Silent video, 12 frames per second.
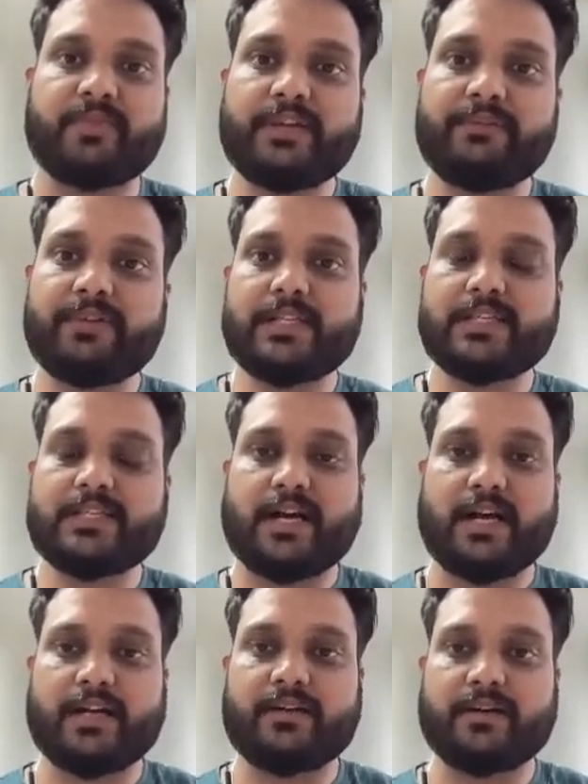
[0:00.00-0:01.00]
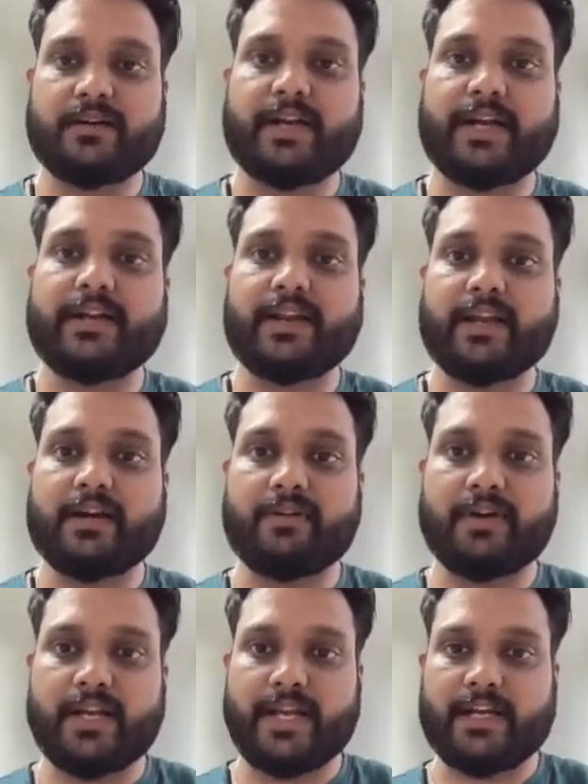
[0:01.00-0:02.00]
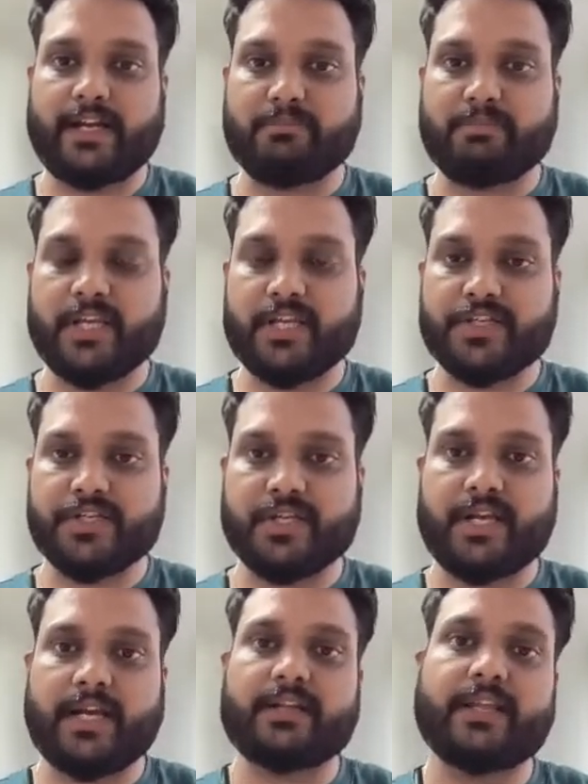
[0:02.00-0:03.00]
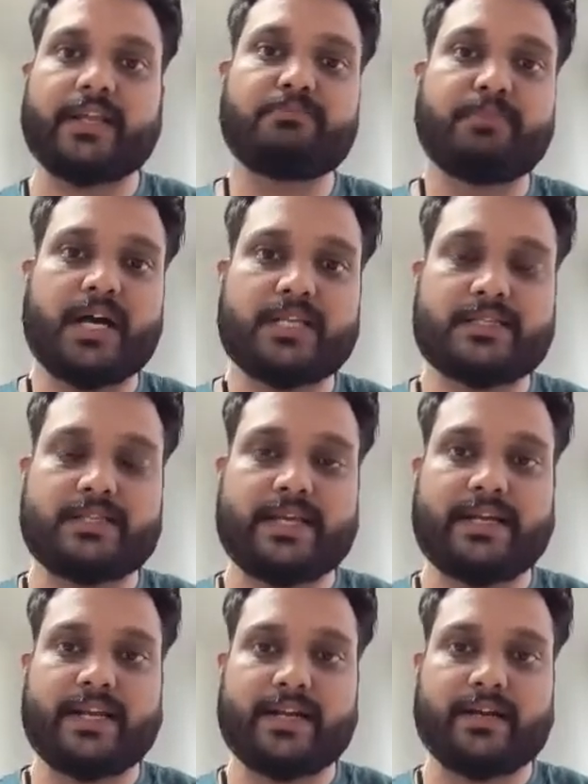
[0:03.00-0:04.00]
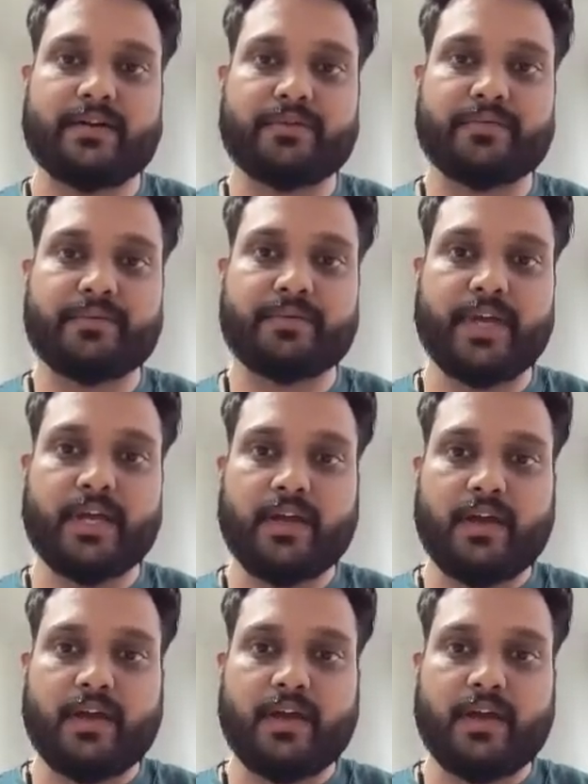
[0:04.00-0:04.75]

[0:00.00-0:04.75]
We will start rendering our React application and then pass that data to